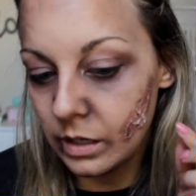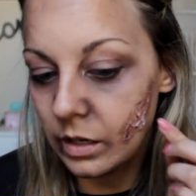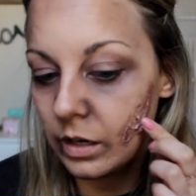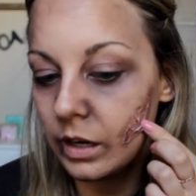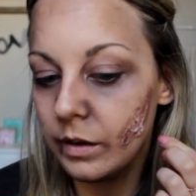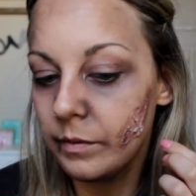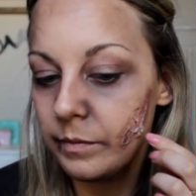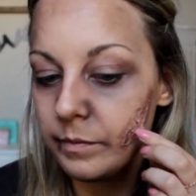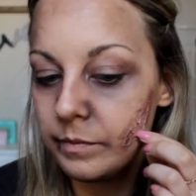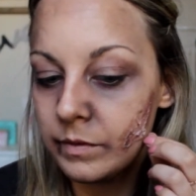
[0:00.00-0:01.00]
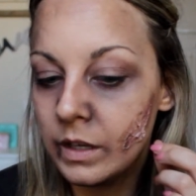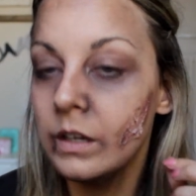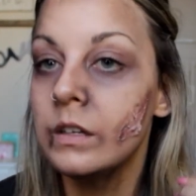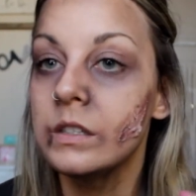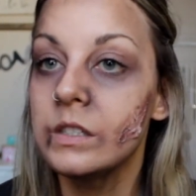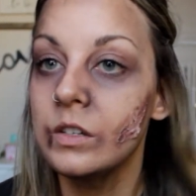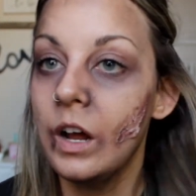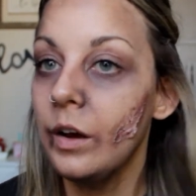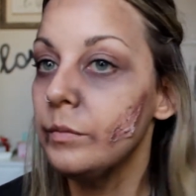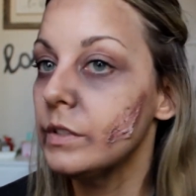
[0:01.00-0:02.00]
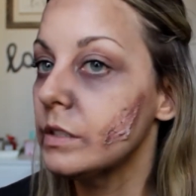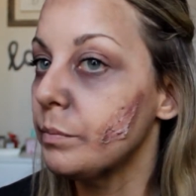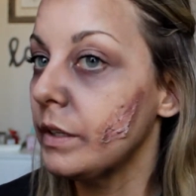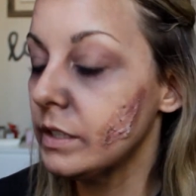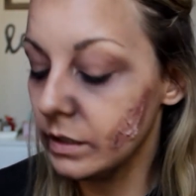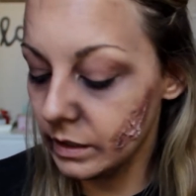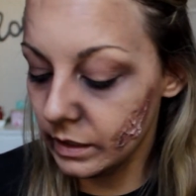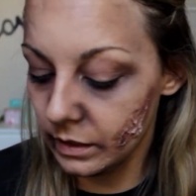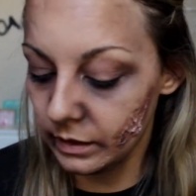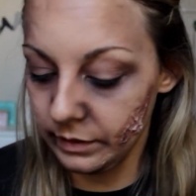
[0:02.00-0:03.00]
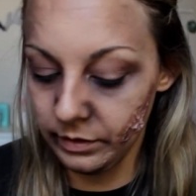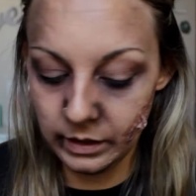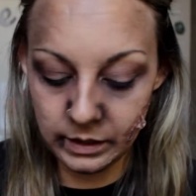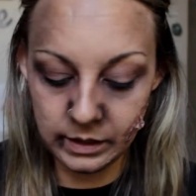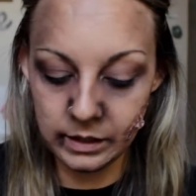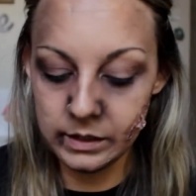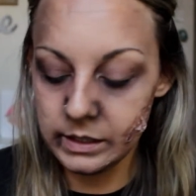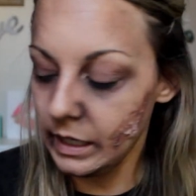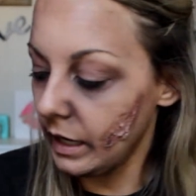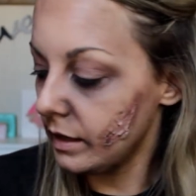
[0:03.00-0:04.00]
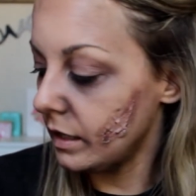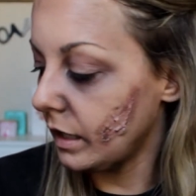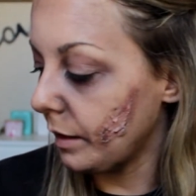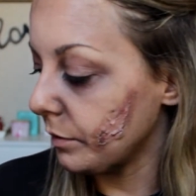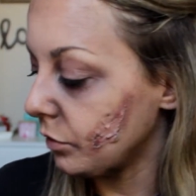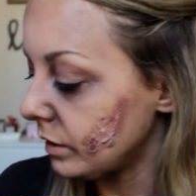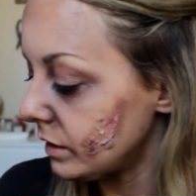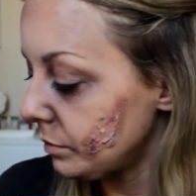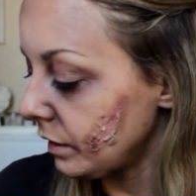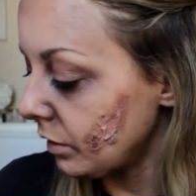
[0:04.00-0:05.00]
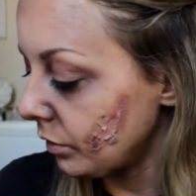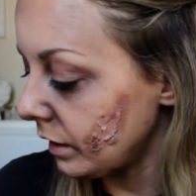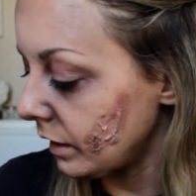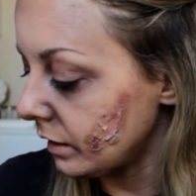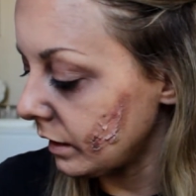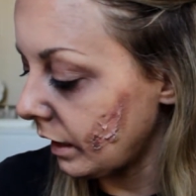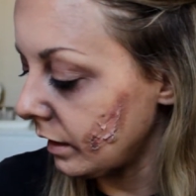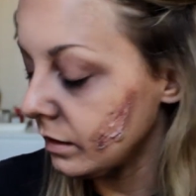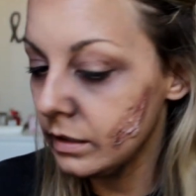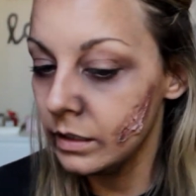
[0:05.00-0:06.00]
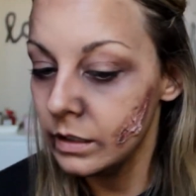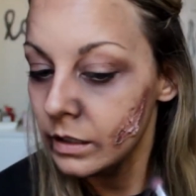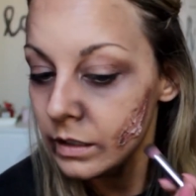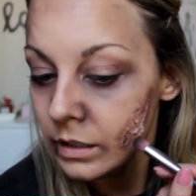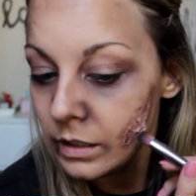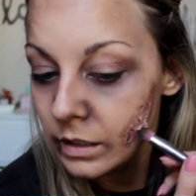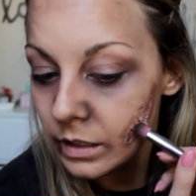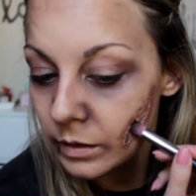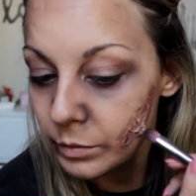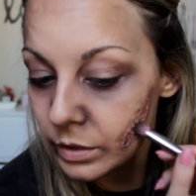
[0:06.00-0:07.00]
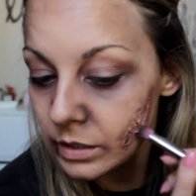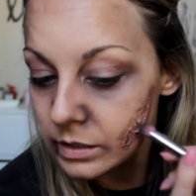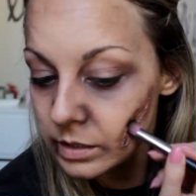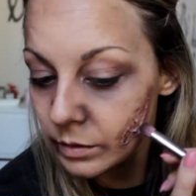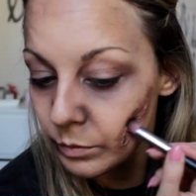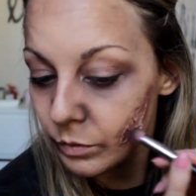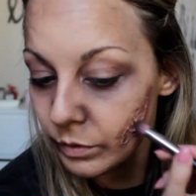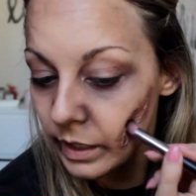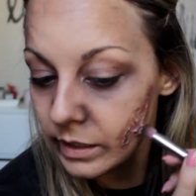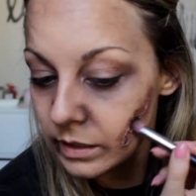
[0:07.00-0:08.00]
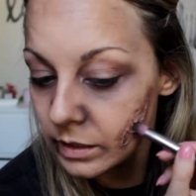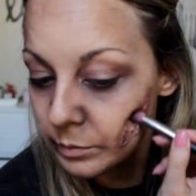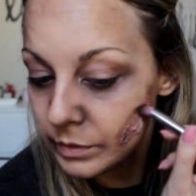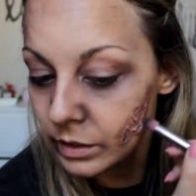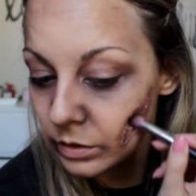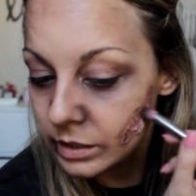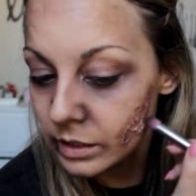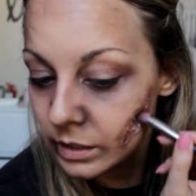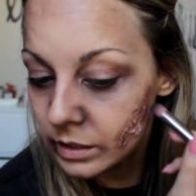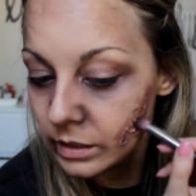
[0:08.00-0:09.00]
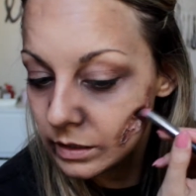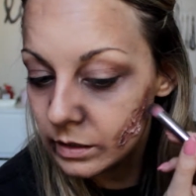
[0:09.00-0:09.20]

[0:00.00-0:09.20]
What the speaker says: Okay, so now I'm just basically gonna leave it like this, and then I'm going to be going in again and putting some red in the middle here.